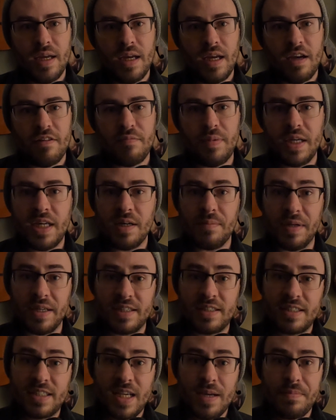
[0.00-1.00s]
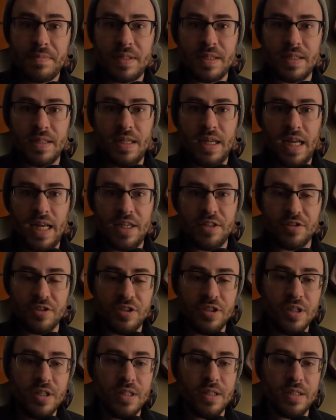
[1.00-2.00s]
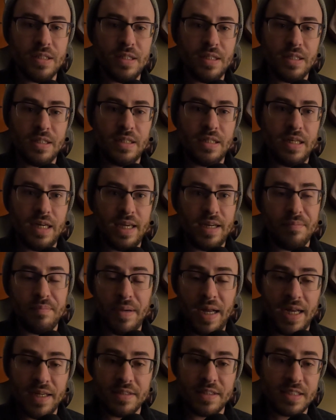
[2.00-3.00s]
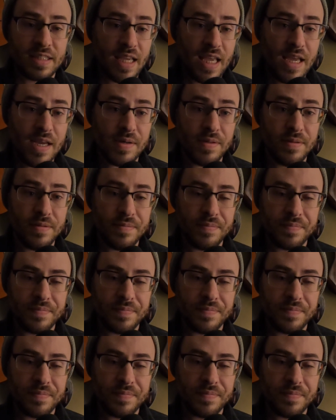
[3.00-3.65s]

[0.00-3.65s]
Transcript: have become accepted as good at a mass scale.